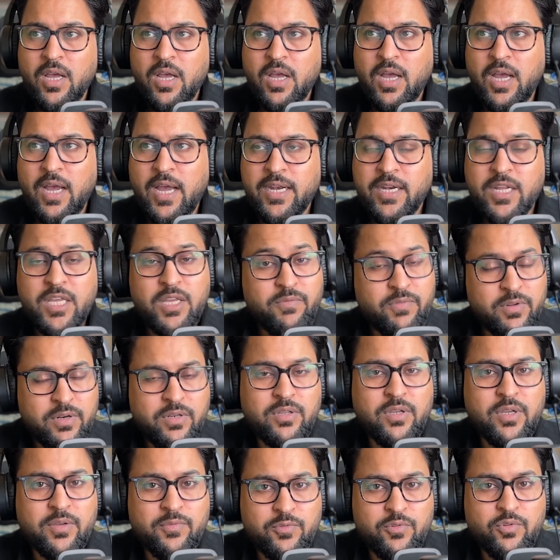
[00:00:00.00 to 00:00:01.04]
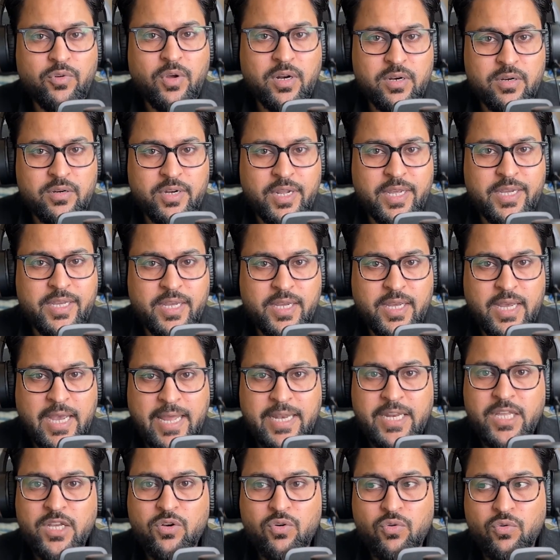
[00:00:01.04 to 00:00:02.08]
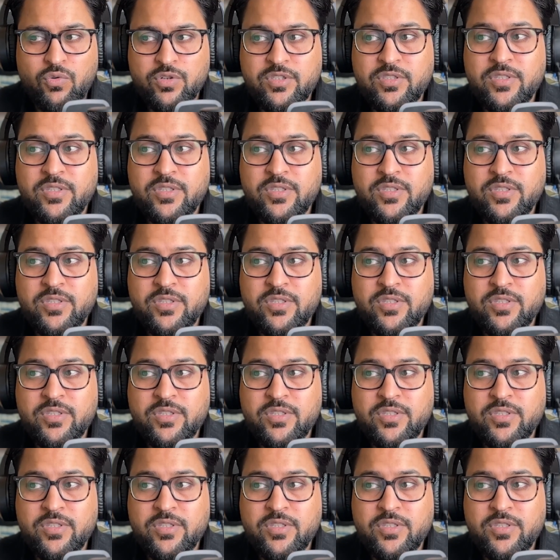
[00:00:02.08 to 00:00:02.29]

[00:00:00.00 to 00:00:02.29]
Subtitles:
And even if you are taking any course,